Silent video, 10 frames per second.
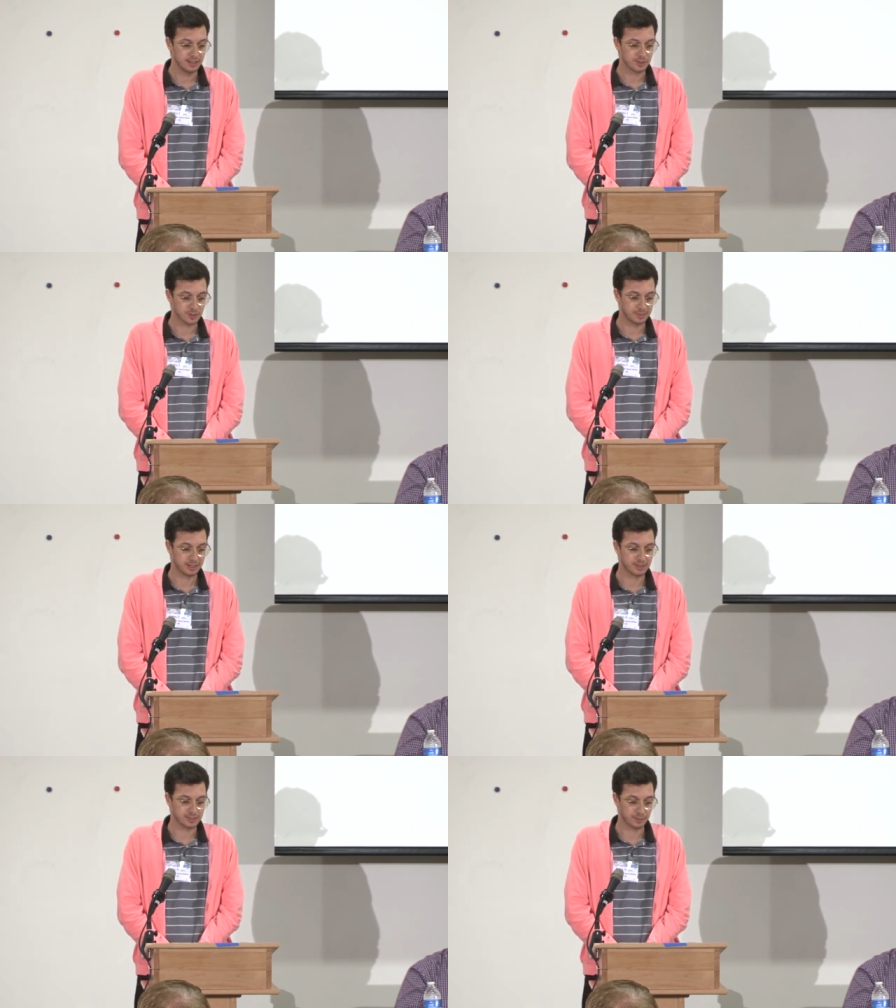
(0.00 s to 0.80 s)
just
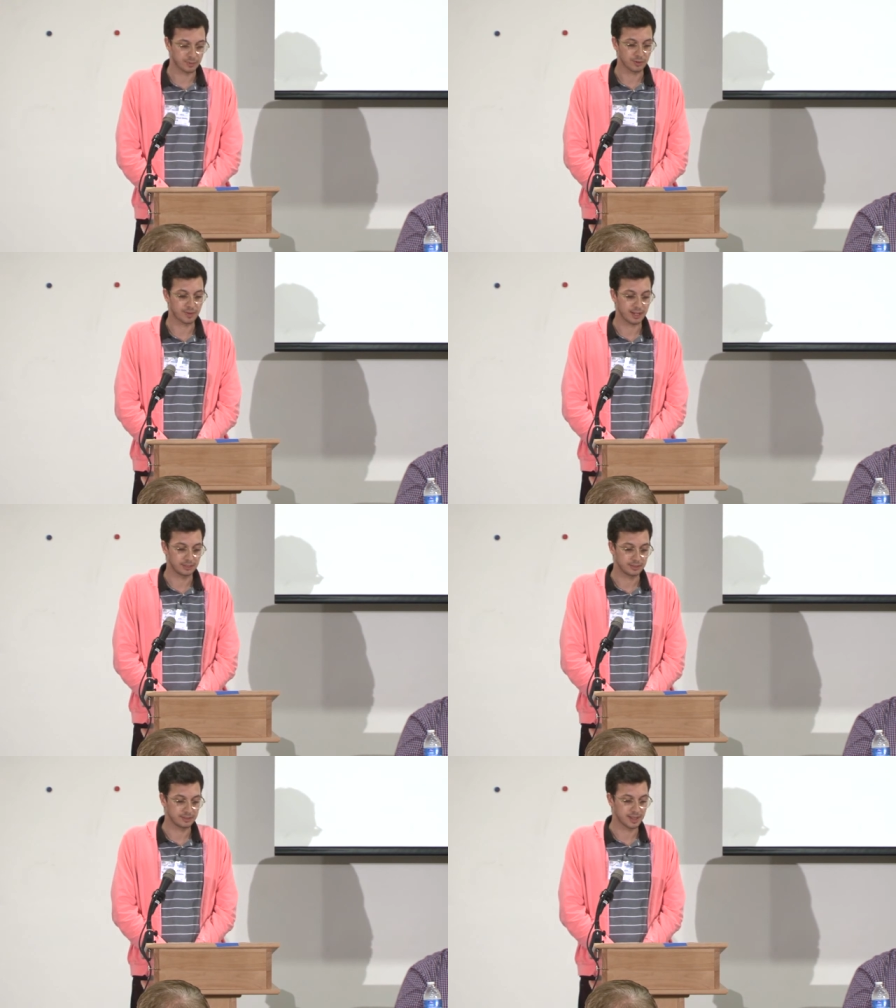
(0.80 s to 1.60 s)
because they're
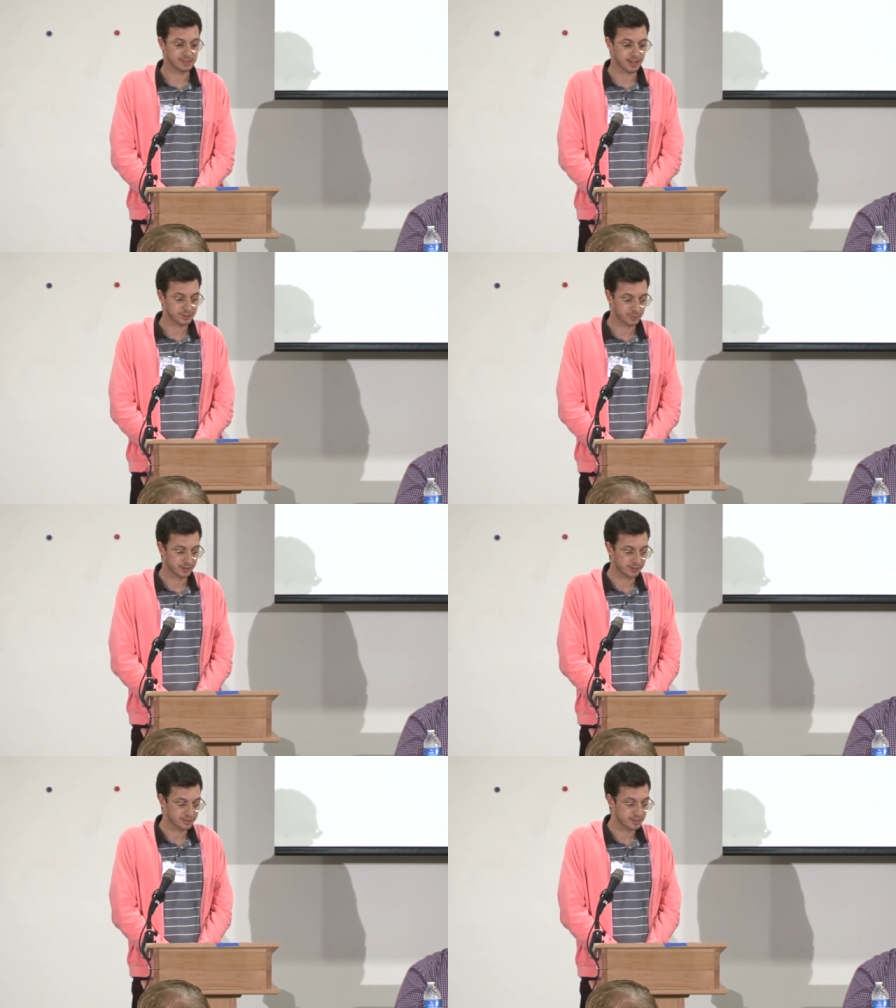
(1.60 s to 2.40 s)
profiled as sex
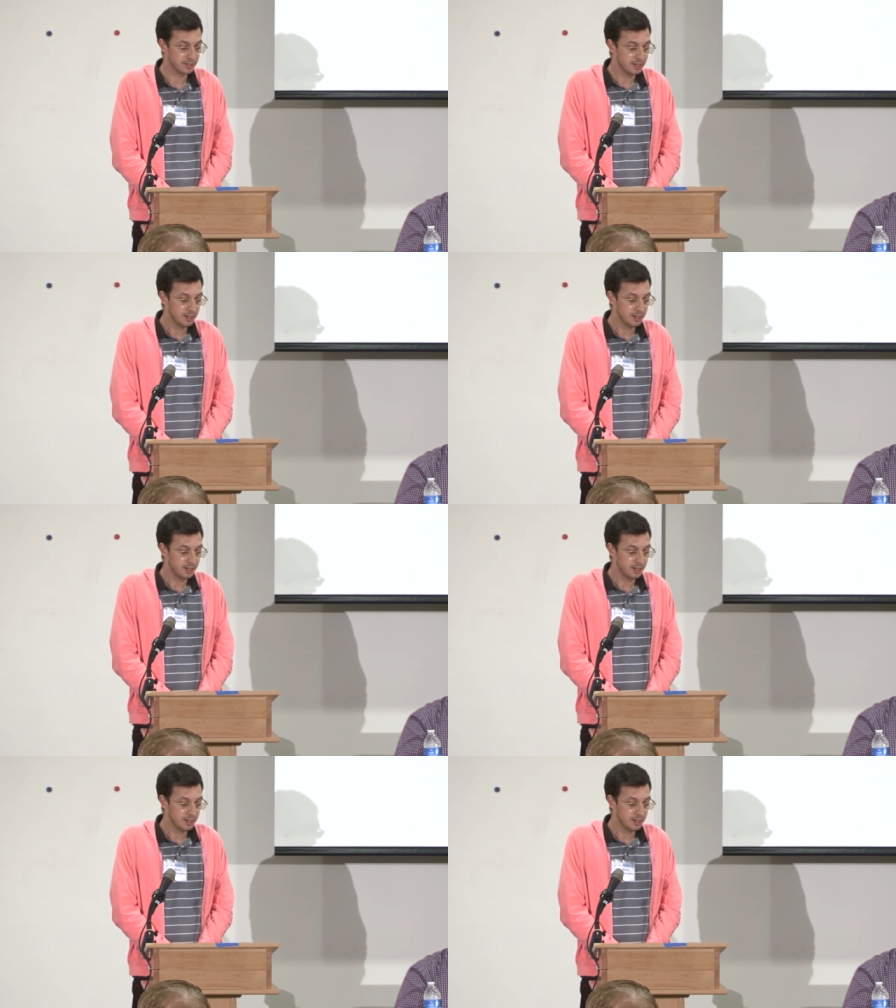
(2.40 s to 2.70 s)
workers